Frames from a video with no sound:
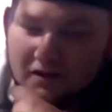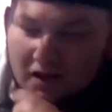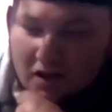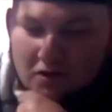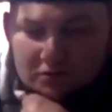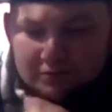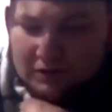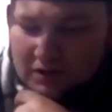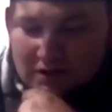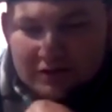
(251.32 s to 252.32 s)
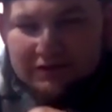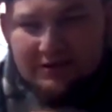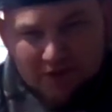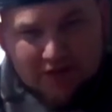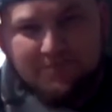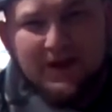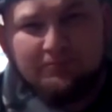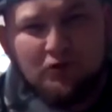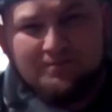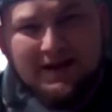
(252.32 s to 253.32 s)
Oh, them were the
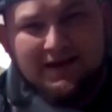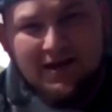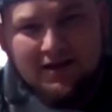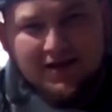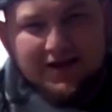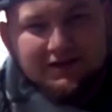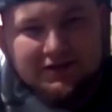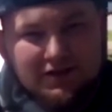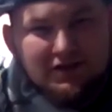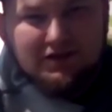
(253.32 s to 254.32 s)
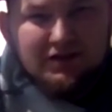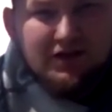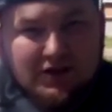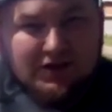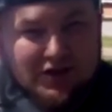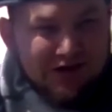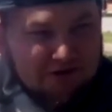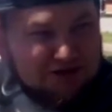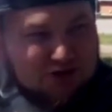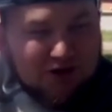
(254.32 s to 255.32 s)
people of my kind. you know,
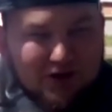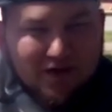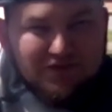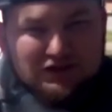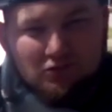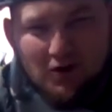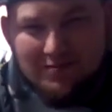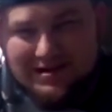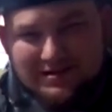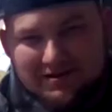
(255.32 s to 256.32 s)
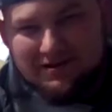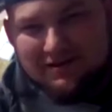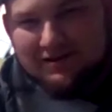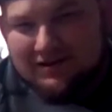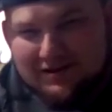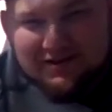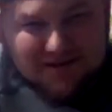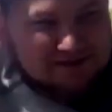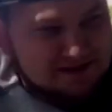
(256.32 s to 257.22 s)
I started off as a woman. so